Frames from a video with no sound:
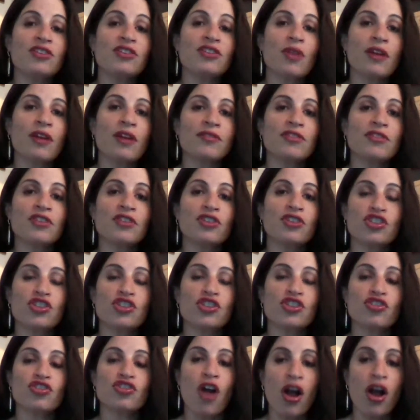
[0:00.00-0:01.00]
you have such
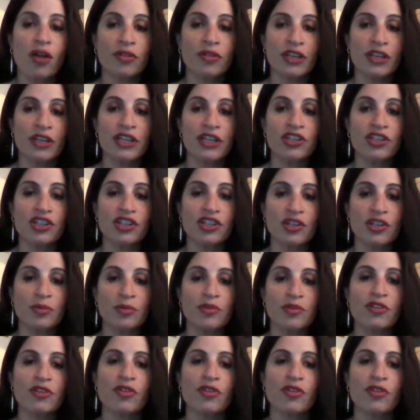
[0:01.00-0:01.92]
strong relationships and